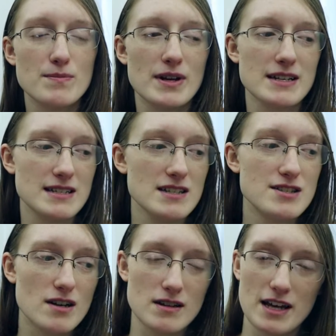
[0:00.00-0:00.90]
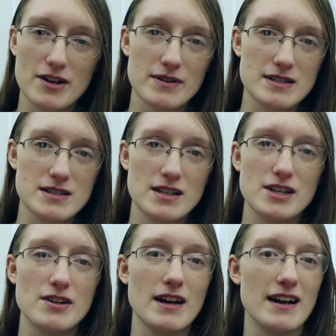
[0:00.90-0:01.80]
but I did start later into the
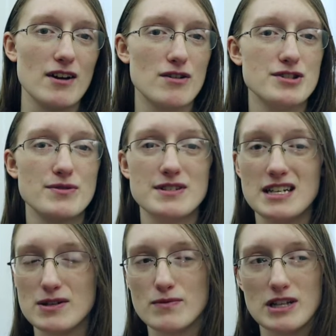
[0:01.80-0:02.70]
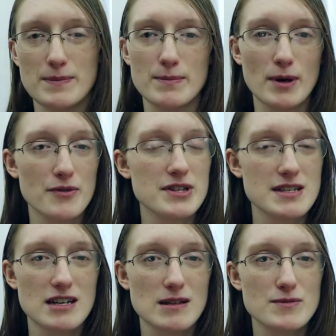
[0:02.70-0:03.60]
year and I also didn't really promote this
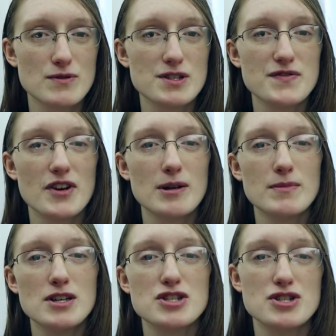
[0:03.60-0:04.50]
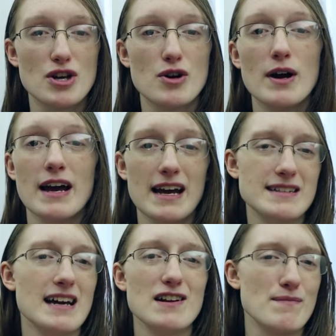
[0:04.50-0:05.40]
income source very much, so
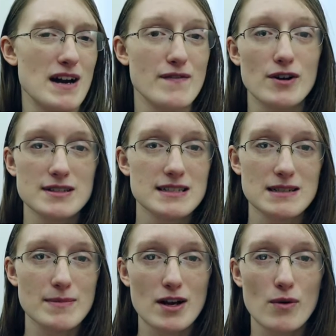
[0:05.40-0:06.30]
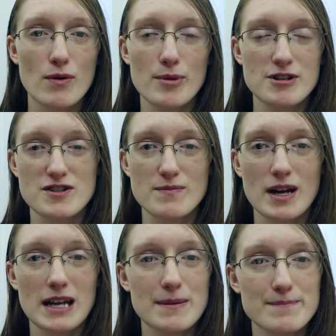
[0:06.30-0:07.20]
it's kind of my fault it didn't make a whole bunch of money.